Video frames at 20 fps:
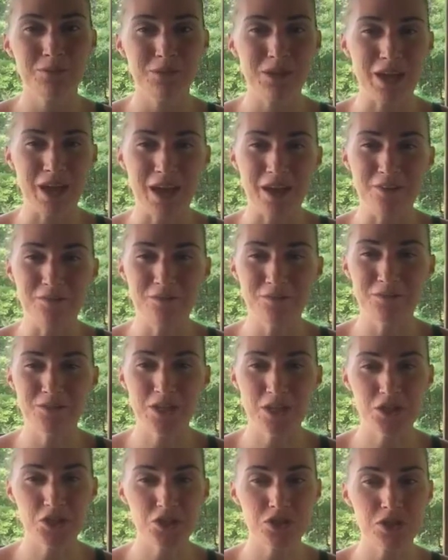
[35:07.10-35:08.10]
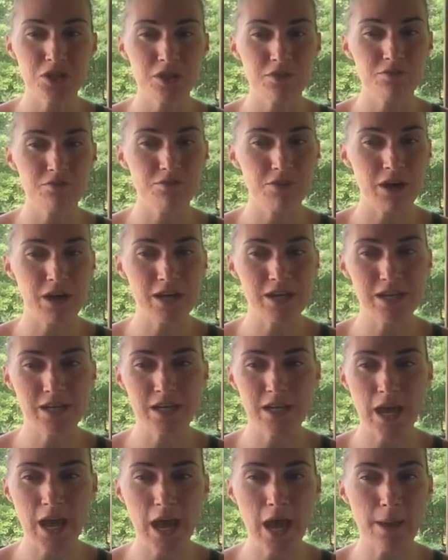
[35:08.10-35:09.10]
We have such fun
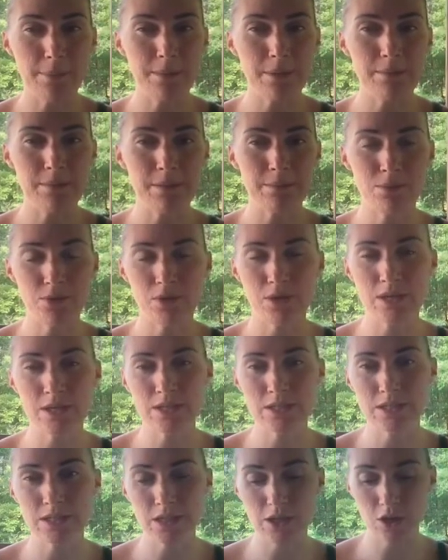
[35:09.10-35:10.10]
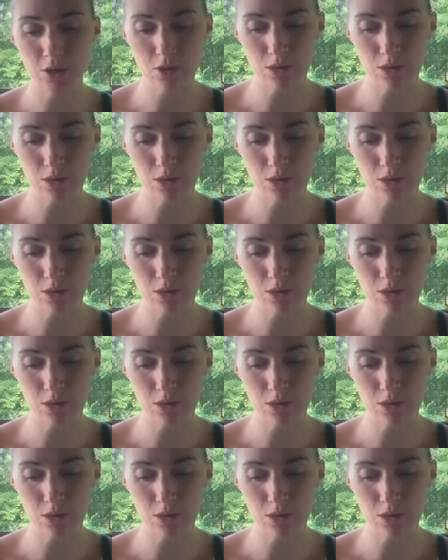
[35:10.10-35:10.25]
and happy memories to go